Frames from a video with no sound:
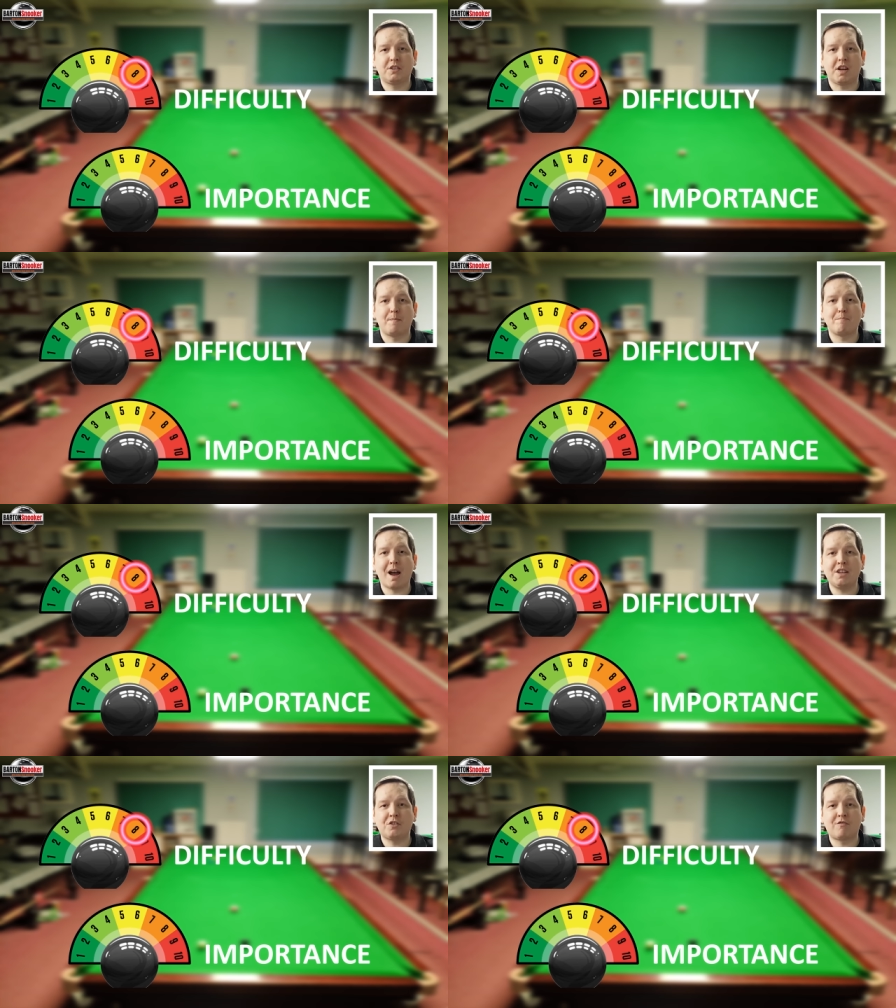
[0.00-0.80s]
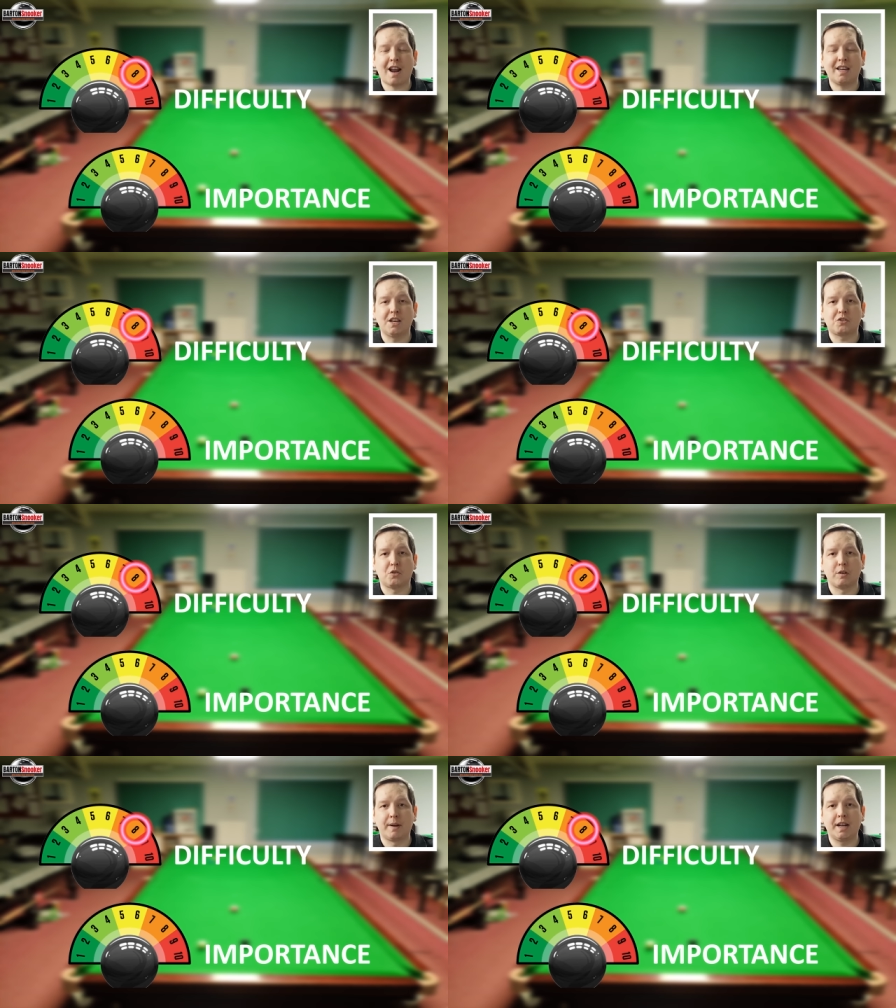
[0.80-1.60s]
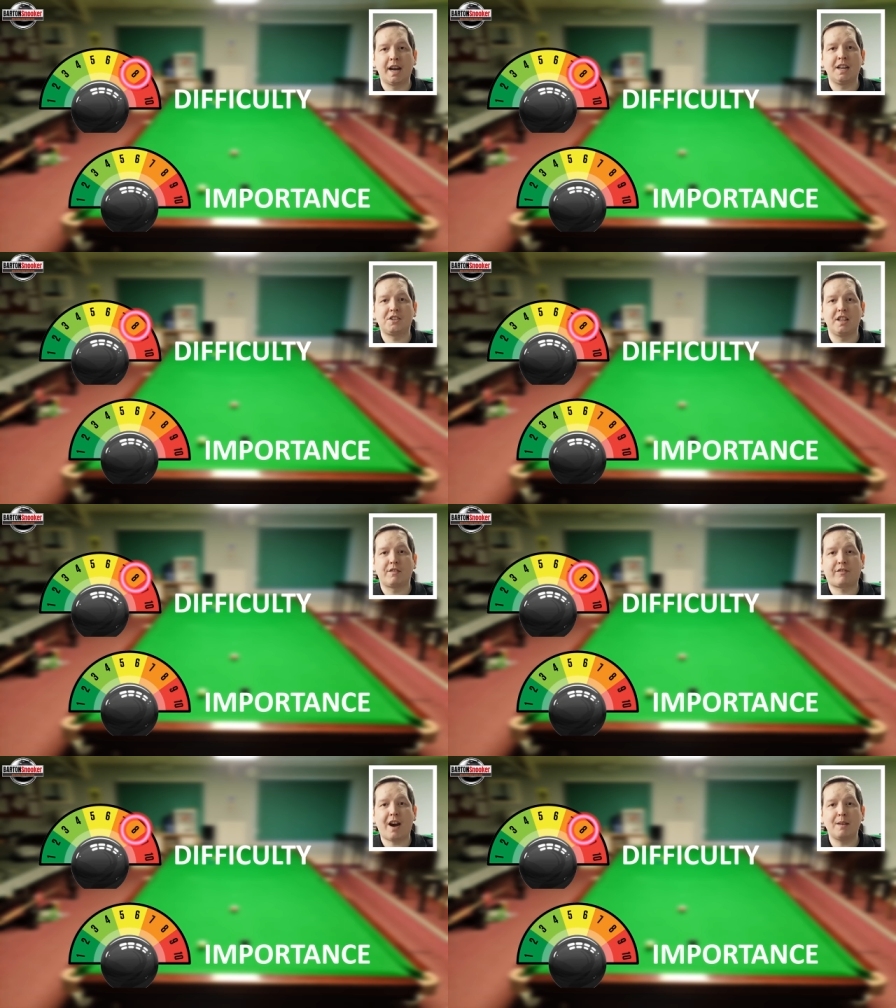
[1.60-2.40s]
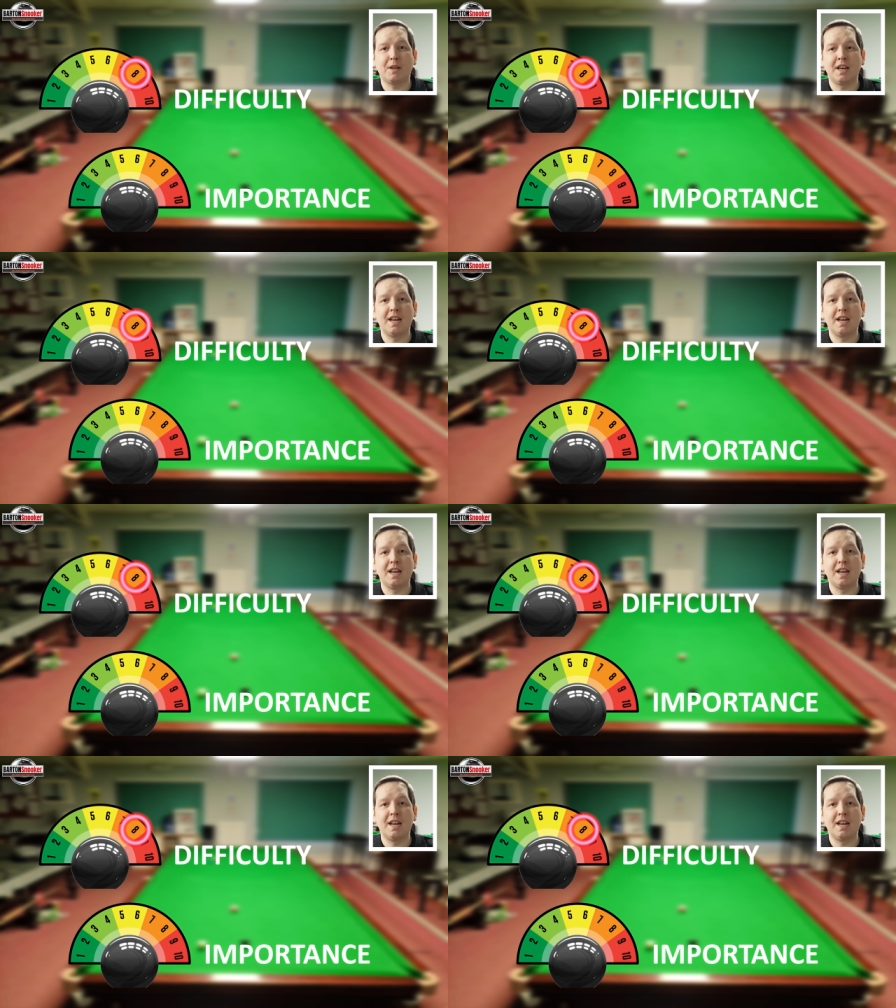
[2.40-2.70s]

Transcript: It's in a major ranking tournament, and it's in the frame that he